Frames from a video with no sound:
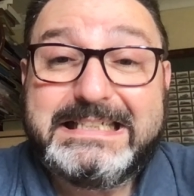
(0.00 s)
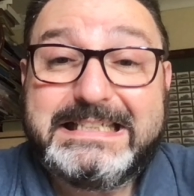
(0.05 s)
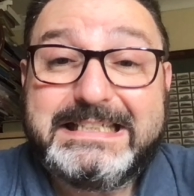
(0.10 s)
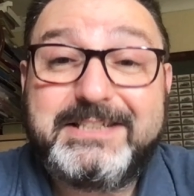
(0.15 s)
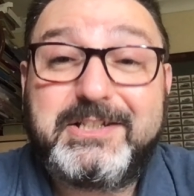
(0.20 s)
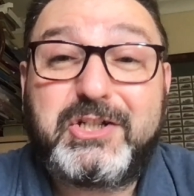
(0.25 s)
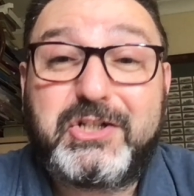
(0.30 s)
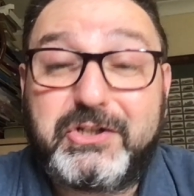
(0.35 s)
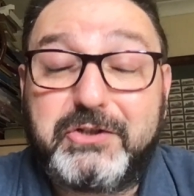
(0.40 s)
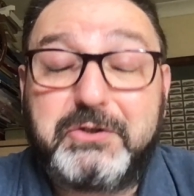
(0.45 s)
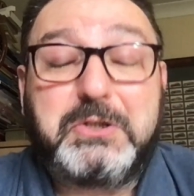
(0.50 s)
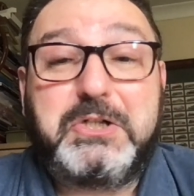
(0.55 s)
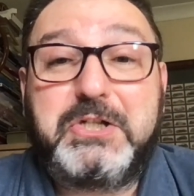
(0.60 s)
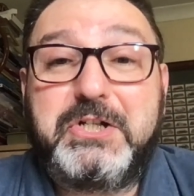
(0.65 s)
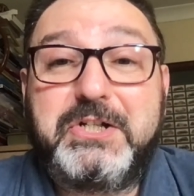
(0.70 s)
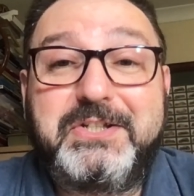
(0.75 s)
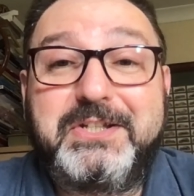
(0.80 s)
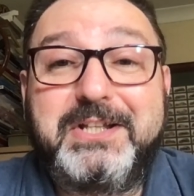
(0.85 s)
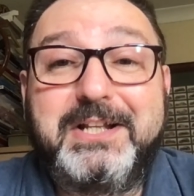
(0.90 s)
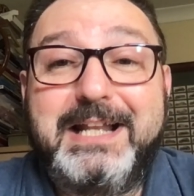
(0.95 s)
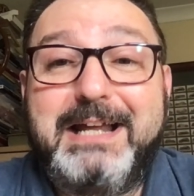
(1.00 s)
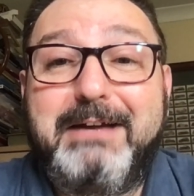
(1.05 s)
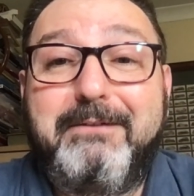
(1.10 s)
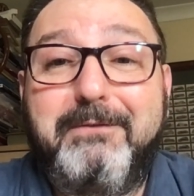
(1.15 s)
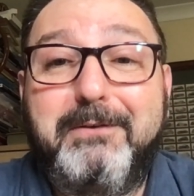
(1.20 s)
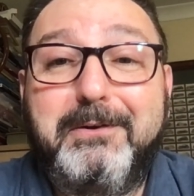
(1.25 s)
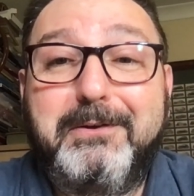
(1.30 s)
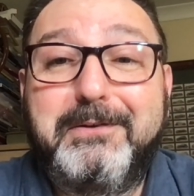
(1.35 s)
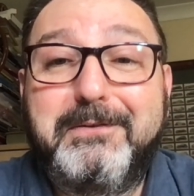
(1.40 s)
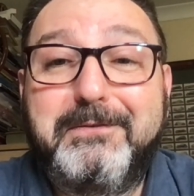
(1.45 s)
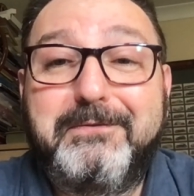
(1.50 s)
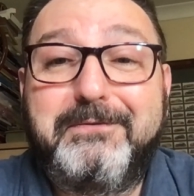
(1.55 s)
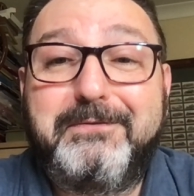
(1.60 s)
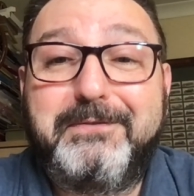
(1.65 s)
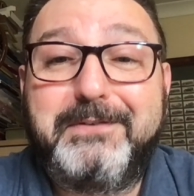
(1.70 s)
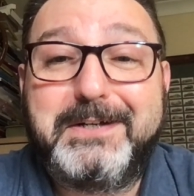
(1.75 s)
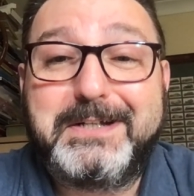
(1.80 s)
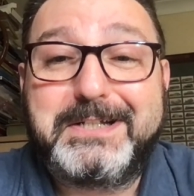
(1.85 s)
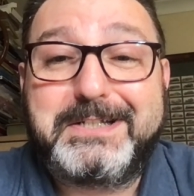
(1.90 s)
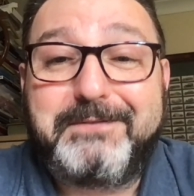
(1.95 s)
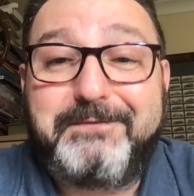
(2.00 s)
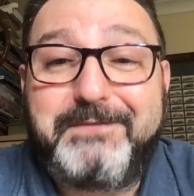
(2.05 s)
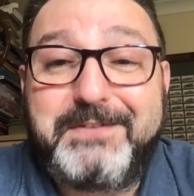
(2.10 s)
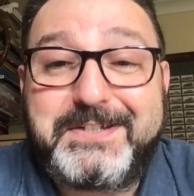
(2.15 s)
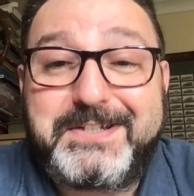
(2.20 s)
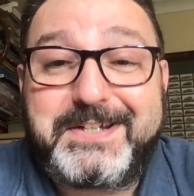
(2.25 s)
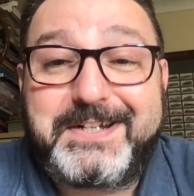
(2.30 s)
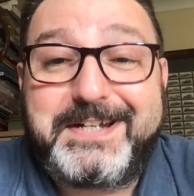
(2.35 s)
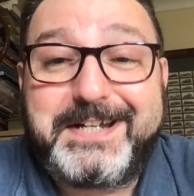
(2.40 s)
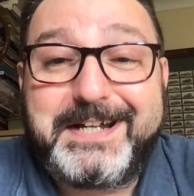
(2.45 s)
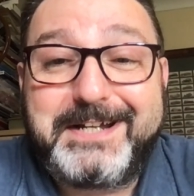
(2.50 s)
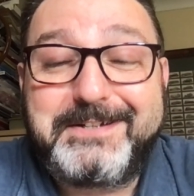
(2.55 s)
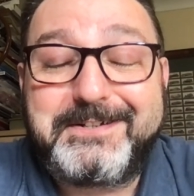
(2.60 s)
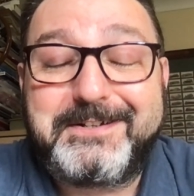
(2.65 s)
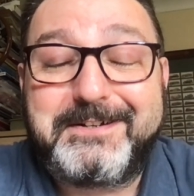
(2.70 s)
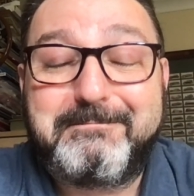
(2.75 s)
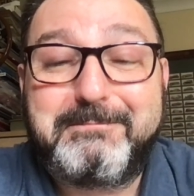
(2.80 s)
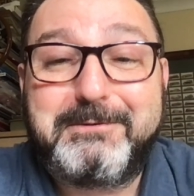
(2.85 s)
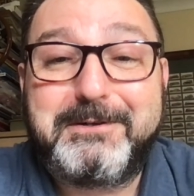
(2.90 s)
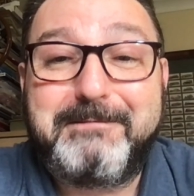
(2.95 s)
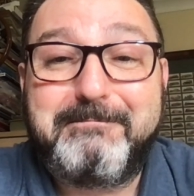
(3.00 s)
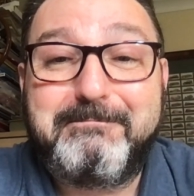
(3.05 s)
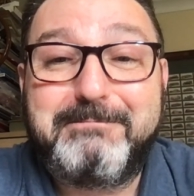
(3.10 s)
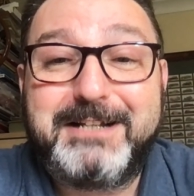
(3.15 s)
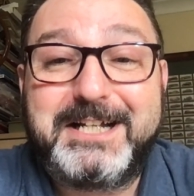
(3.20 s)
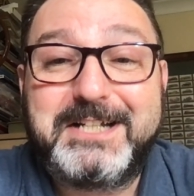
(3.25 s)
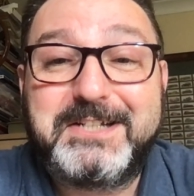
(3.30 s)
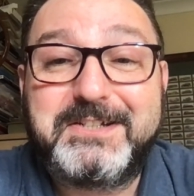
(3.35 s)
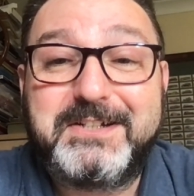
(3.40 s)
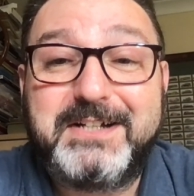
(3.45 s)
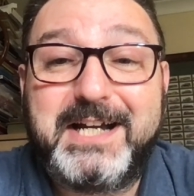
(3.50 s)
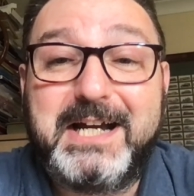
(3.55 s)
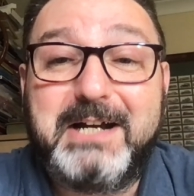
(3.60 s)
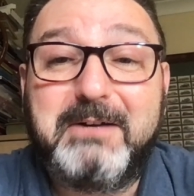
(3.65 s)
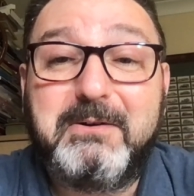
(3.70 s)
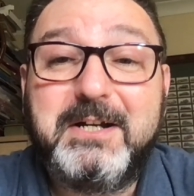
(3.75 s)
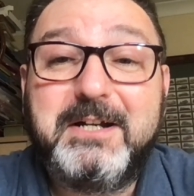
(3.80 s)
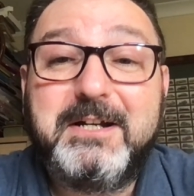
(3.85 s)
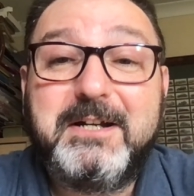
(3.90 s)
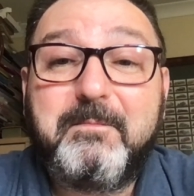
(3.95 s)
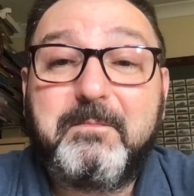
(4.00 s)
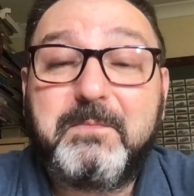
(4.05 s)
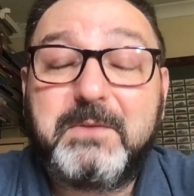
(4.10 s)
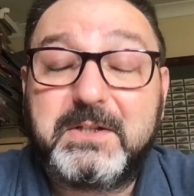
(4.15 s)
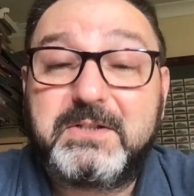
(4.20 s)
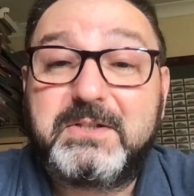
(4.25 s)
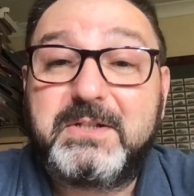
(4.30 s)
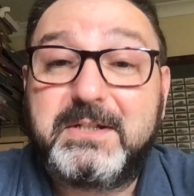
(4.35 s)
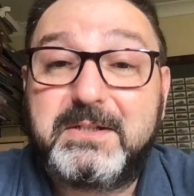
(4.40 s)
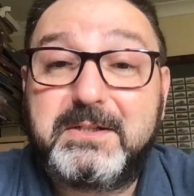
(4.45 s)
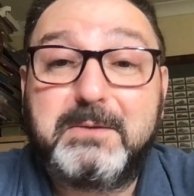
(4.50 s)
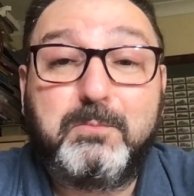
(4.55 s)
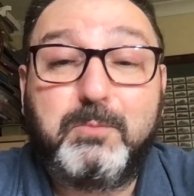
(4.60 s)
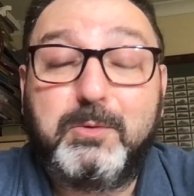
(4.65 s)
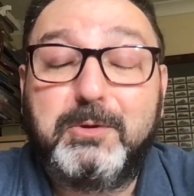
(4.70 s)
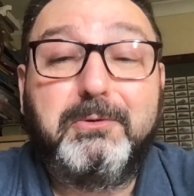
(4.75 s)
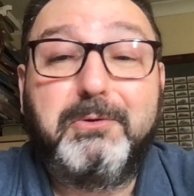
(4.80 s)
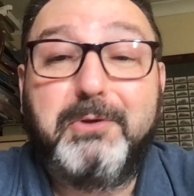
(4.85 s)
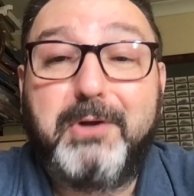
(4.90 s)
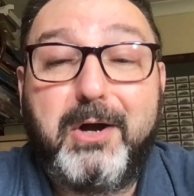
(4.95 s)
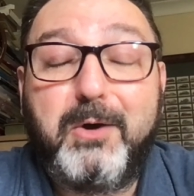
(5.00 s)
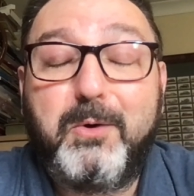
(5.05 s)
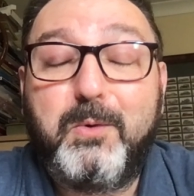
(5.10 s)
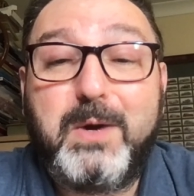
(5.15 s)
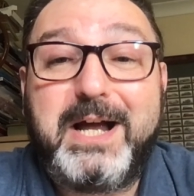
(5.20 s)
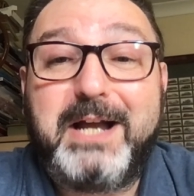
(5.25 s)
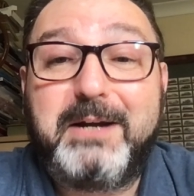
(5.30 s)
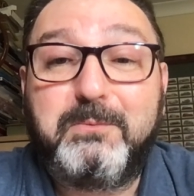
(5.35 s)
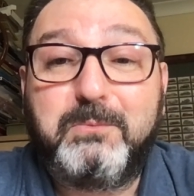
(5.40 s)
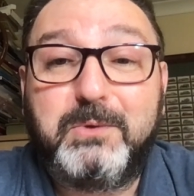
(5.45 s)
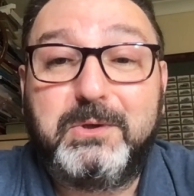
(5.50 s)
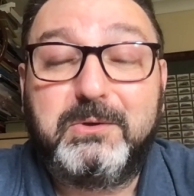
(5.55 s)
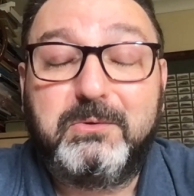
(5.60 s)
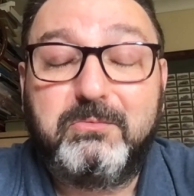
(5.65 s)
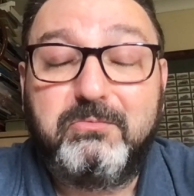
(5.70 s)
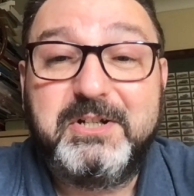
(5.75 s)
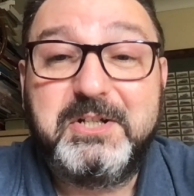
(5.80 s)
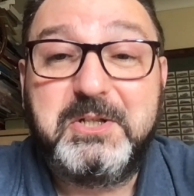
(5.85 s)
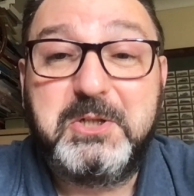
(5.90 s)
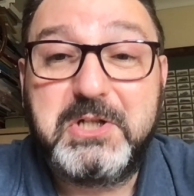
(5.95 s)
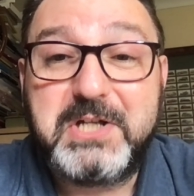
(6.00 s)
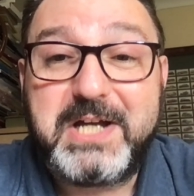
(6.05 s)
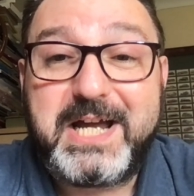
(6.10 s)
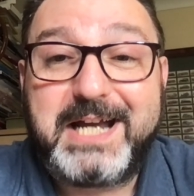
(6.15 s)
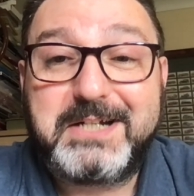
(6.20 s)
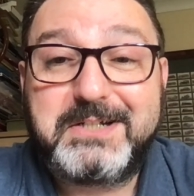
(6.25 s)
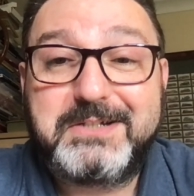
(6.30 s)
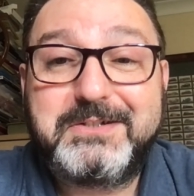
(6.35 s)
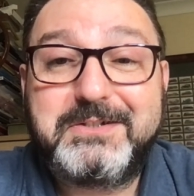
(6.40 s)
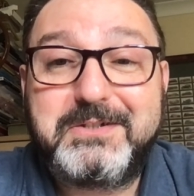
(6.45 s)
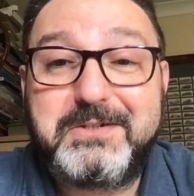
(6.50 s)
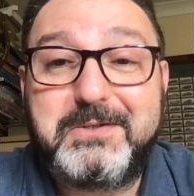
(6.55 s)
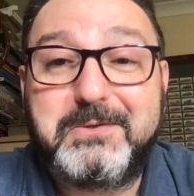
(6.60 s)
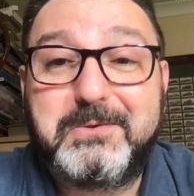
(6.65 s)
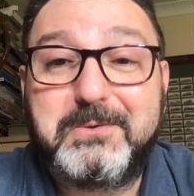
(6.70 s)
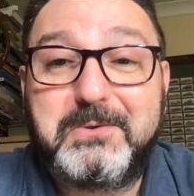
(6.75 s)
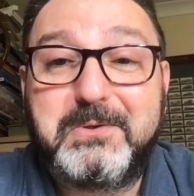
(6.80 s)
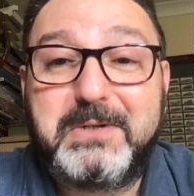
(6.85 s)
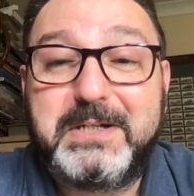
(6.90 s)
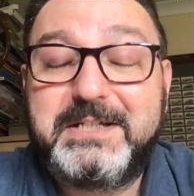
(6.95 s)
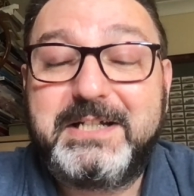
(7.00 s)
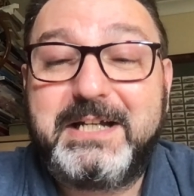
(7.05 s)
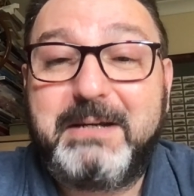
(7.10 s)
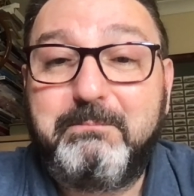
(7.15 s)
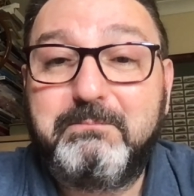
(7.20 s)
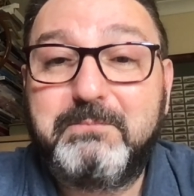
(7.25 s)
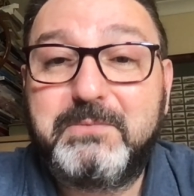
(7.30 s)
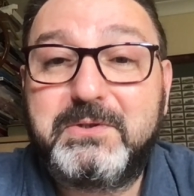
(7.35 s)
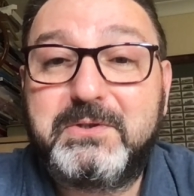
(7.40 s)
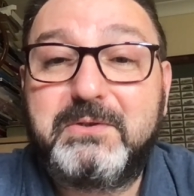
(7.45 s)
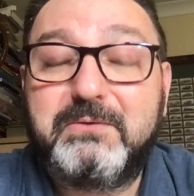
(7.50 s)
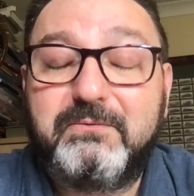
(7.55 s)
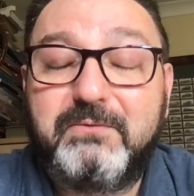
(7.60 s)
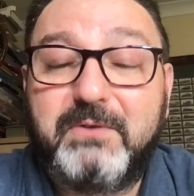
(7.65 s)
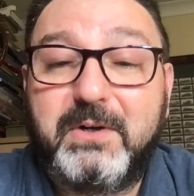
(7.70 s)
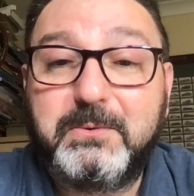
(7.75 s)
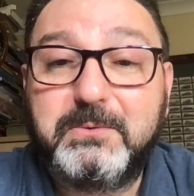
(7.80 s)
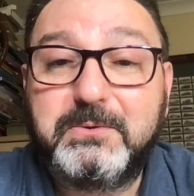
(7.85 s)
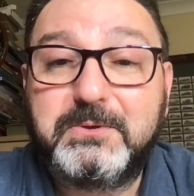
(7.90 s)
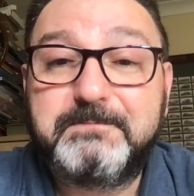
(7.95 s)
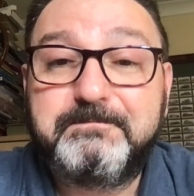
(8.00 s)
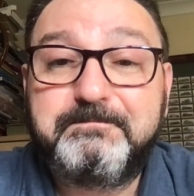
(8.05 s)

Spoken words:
Such is the level of sophistication I've put in place now. The system will know and will reject your attempts to vote.